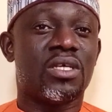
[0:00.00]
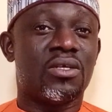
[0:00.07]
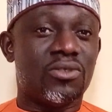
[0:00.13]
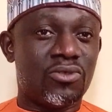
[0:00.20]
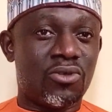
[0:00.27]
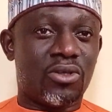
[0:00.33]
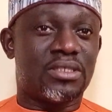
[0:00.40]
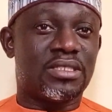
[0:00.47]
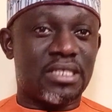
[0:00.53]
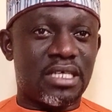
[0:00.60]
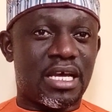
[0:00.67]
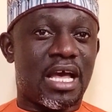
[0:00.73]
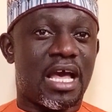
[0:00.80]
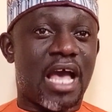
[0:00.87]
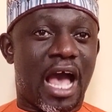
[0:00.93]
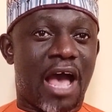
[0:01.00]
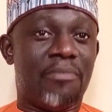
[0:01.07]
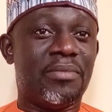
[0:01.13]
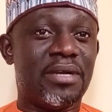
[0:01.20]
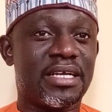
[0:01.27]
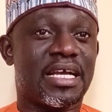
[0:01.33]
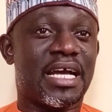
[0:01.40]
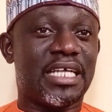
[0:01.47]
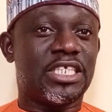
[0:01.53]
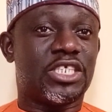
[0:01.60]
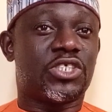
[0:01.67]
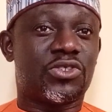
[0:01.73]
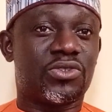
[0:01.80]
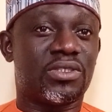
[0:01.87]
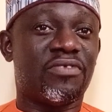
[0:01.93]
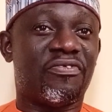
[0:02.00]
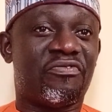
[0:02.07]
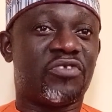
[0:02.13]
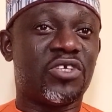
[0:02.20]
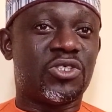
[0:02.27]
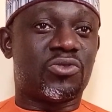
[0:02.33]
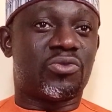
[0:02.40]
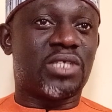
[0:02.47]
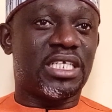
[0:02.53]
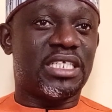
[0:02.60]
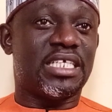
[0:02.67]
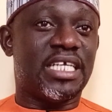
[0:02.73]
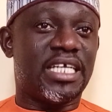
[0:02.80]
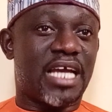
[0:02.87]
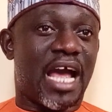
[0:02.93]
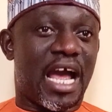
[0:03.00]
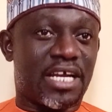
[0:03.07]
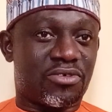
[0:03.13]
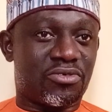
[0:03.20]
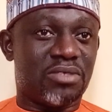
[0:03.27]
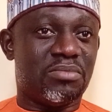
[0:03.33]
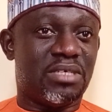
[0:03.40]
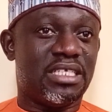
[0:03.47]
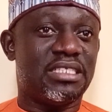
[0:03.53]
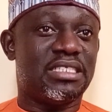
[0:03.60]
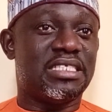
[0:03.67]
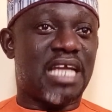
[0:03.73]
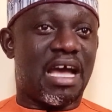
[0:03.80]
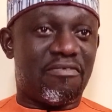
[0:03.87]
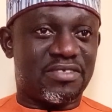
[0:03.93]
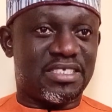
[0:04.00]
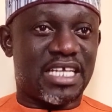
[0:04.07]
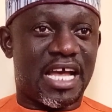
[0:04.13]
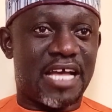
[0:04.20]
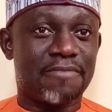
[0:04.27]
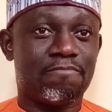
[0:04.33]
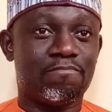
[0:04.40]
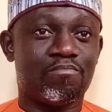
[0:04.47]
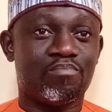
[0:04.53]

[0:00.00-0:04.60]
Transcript: North American Free Trade Agreement, NAFTA,